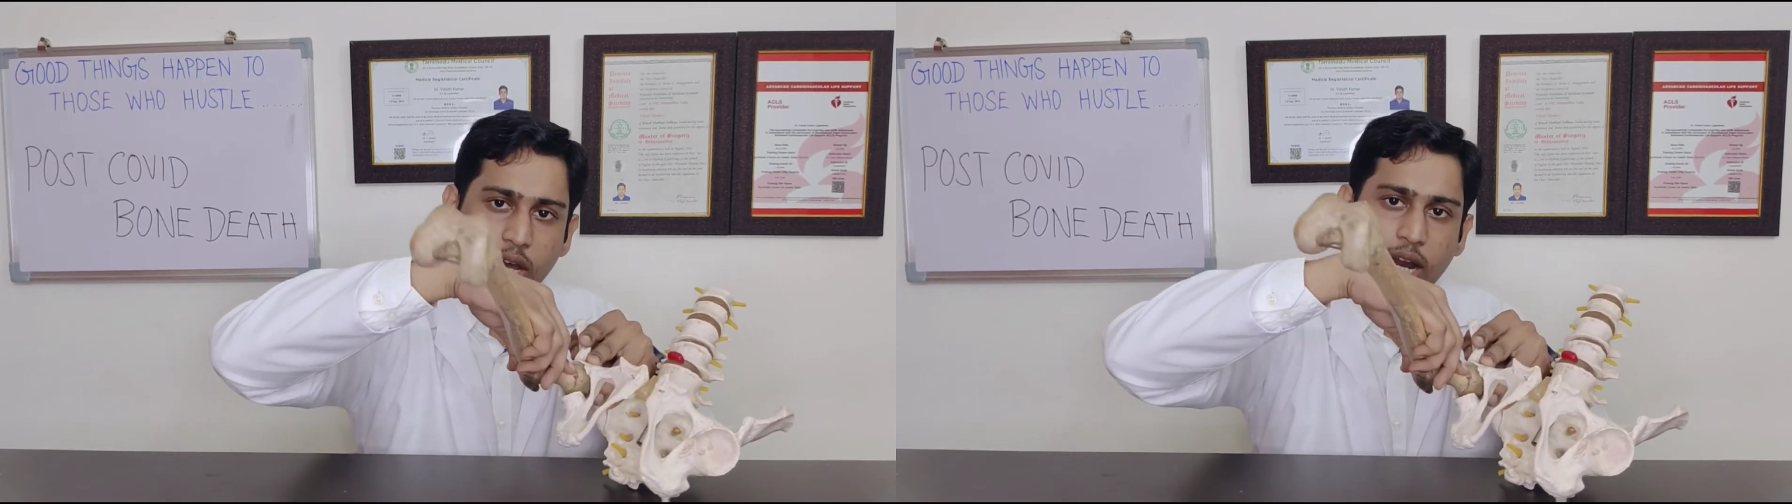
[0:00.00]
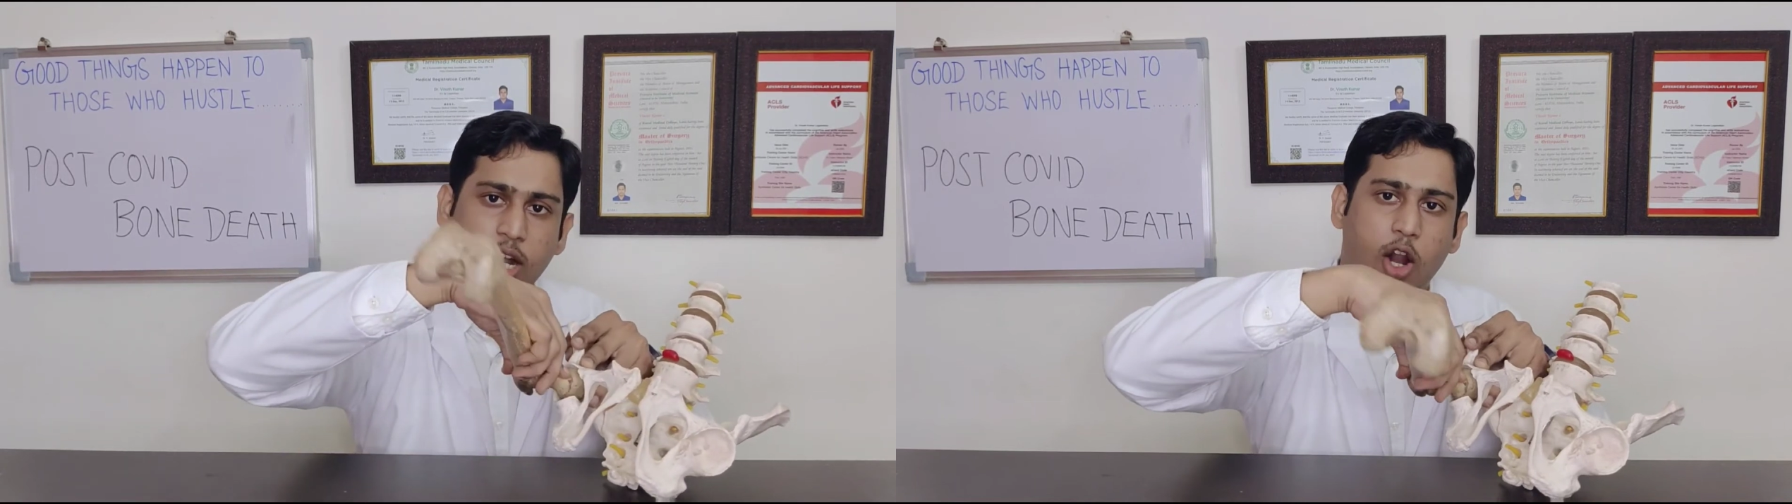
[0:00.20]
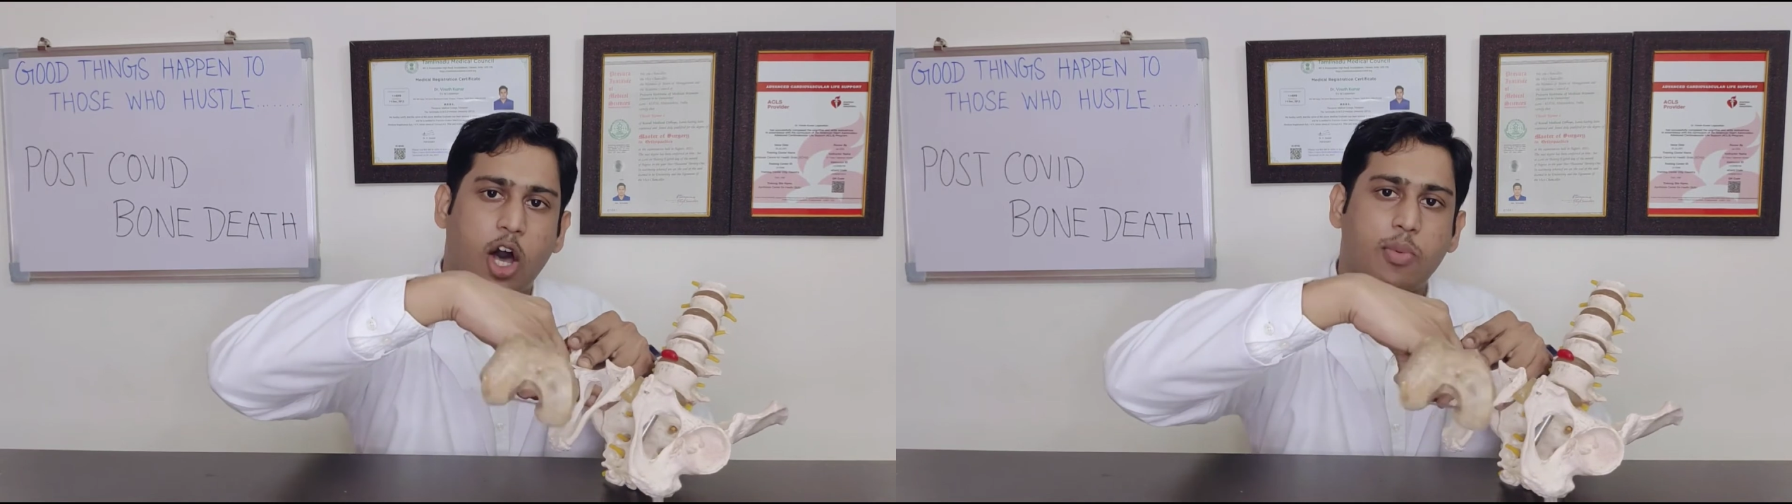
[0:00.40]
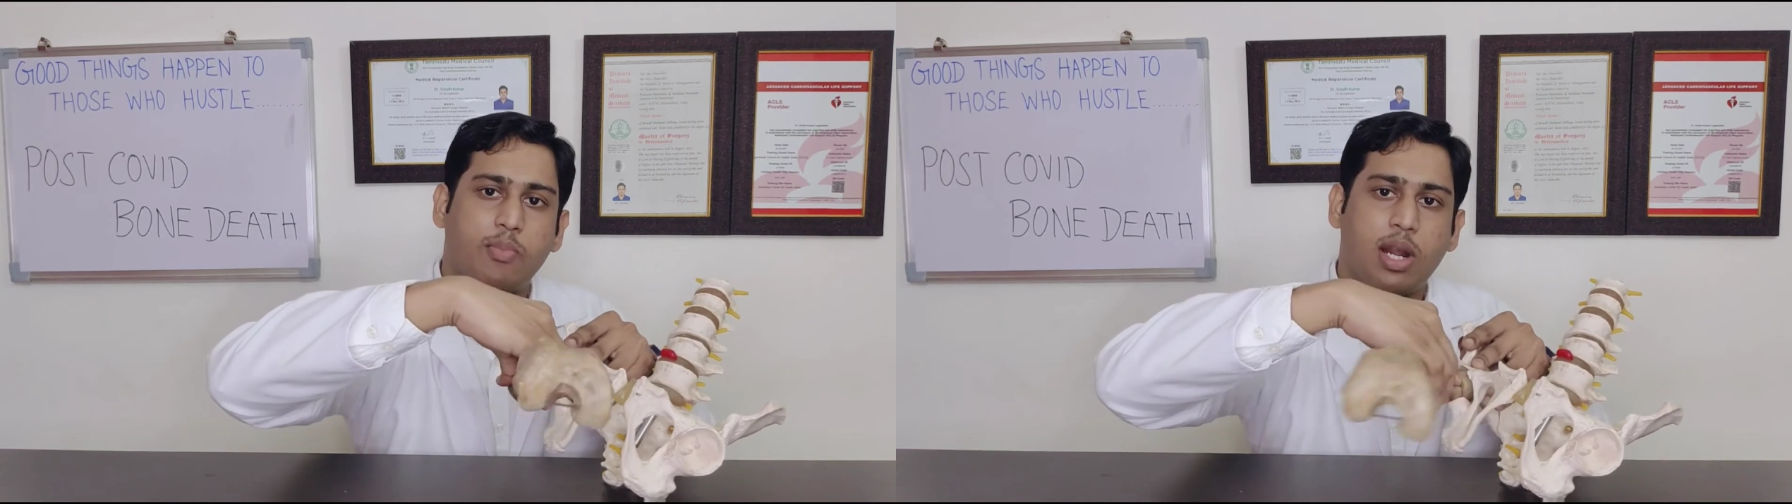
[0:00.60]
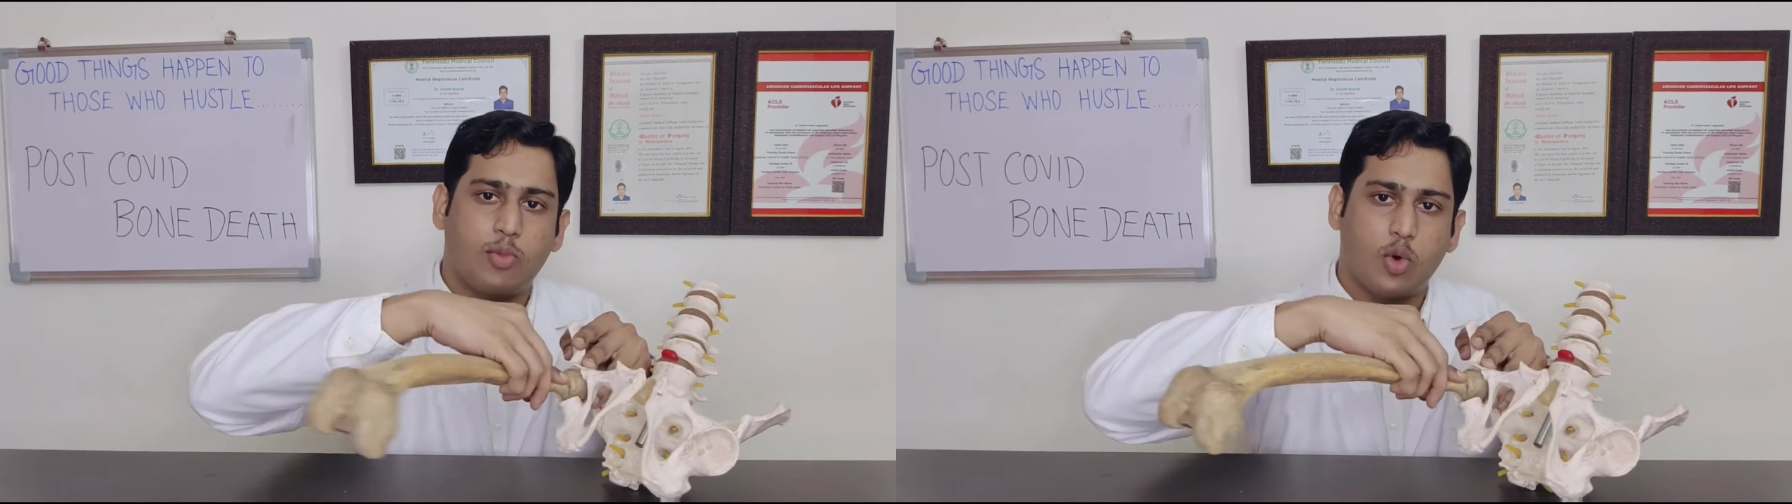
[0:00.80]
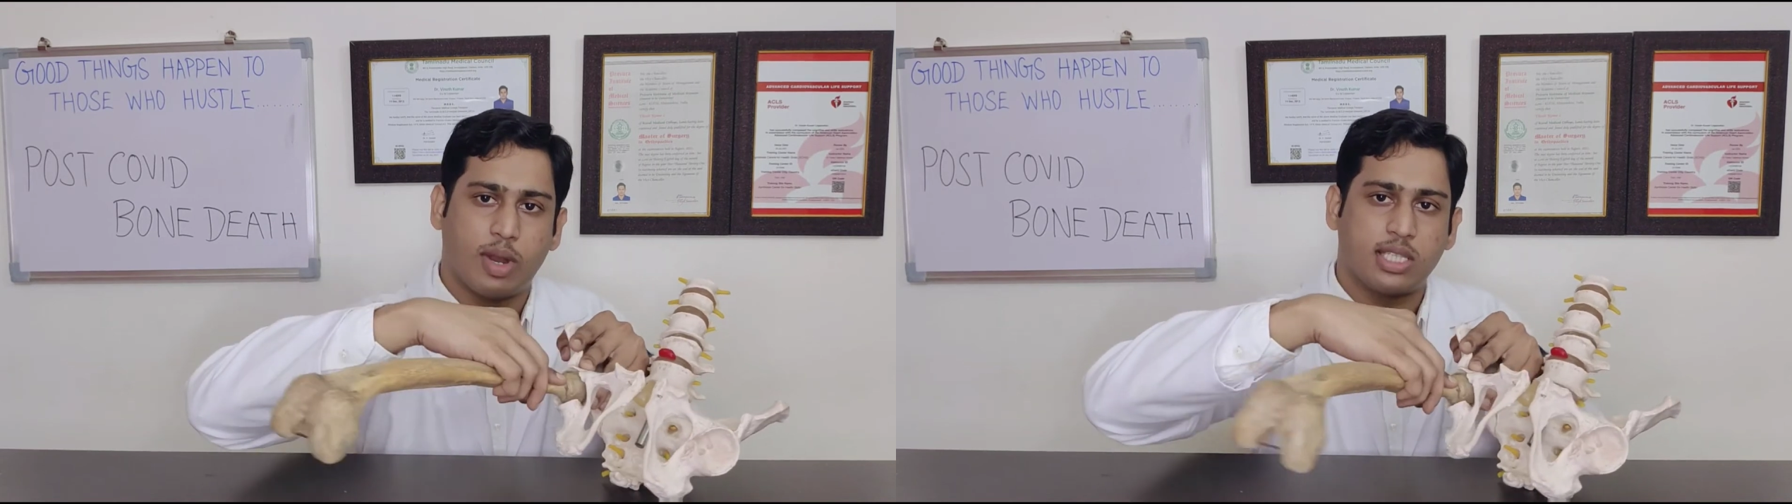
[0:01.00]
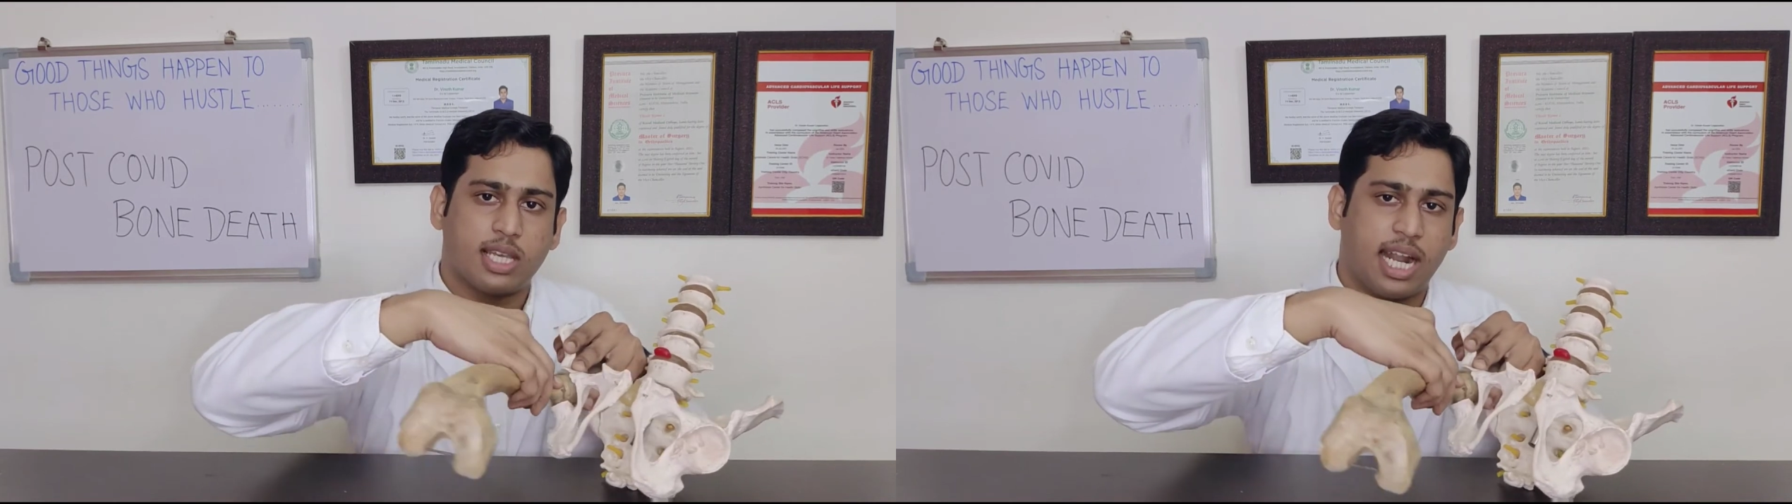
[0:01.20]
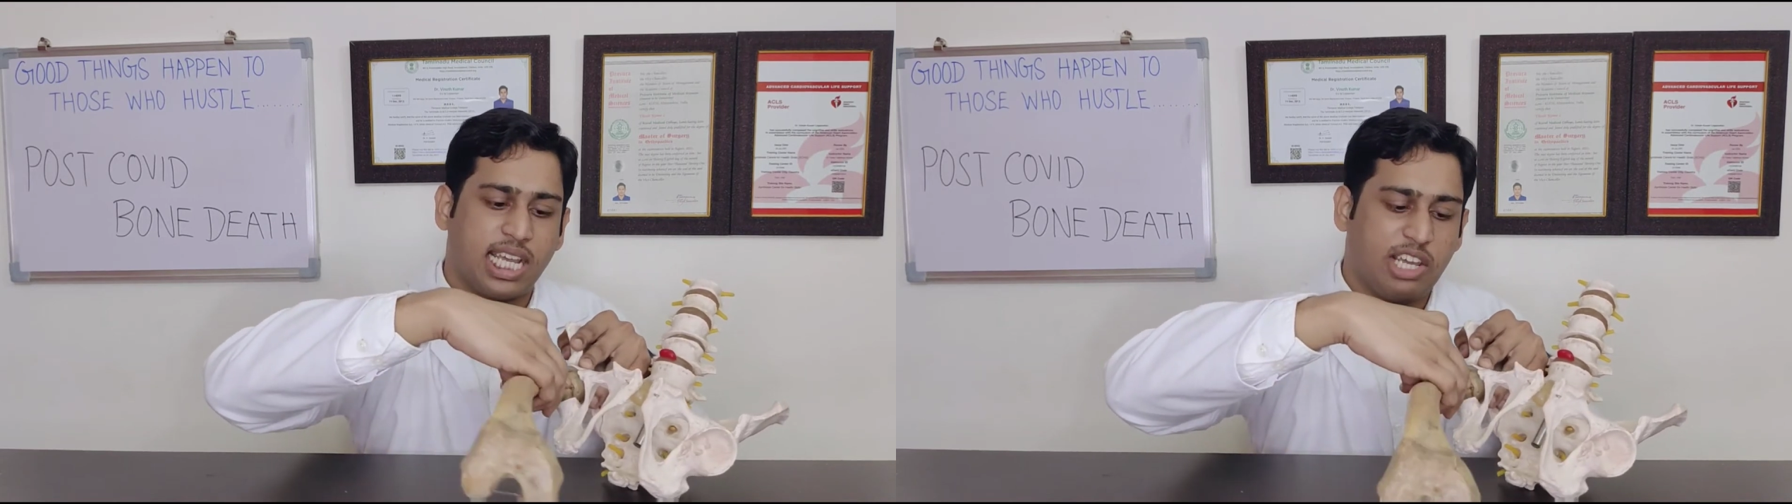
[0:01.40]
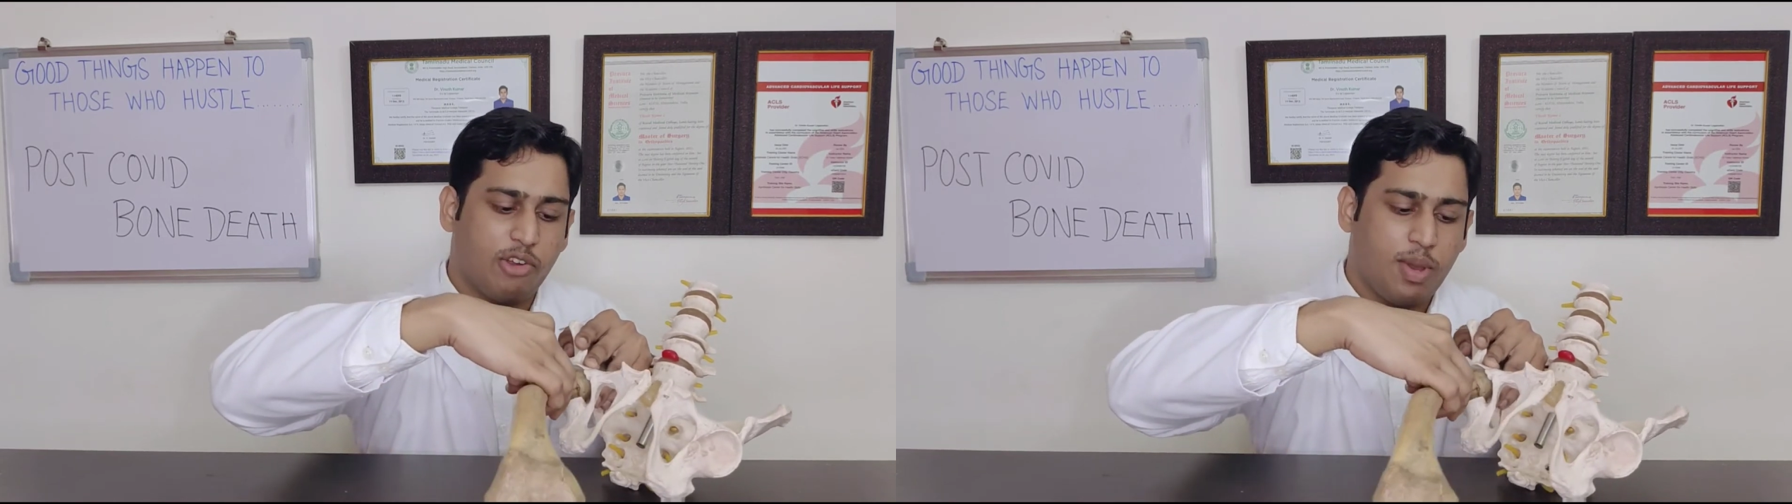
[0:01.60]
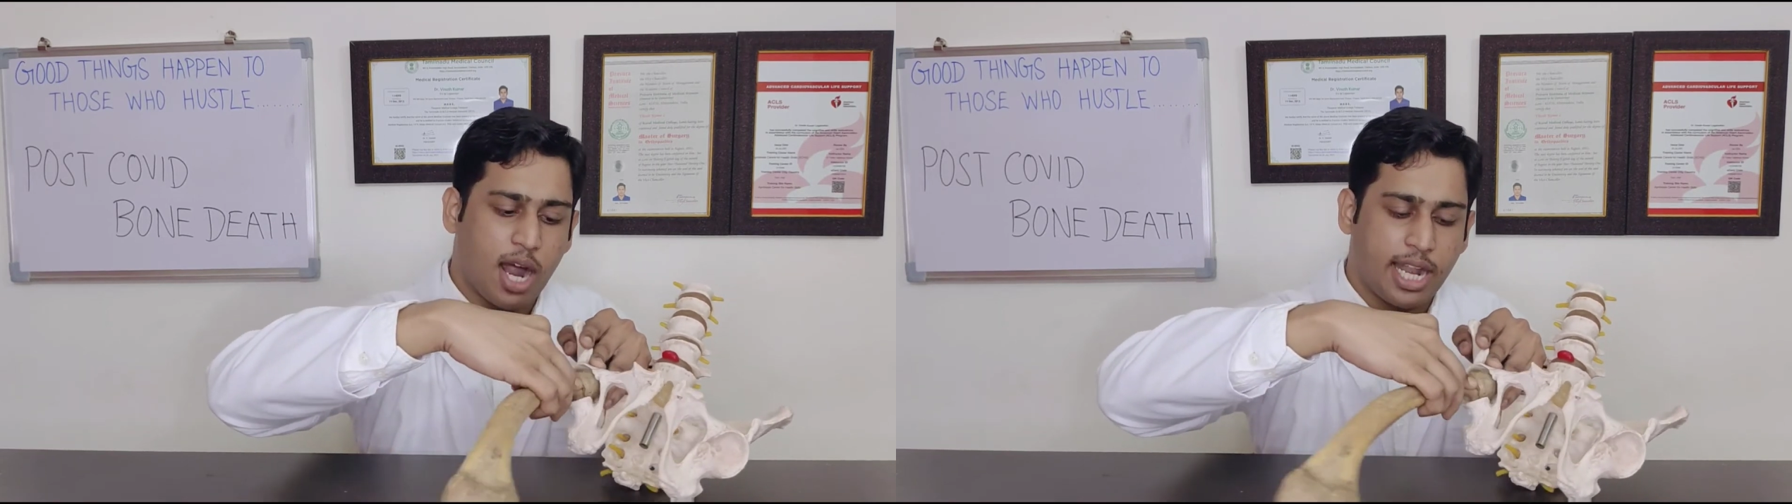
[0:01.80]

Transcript: the normal movements and he will be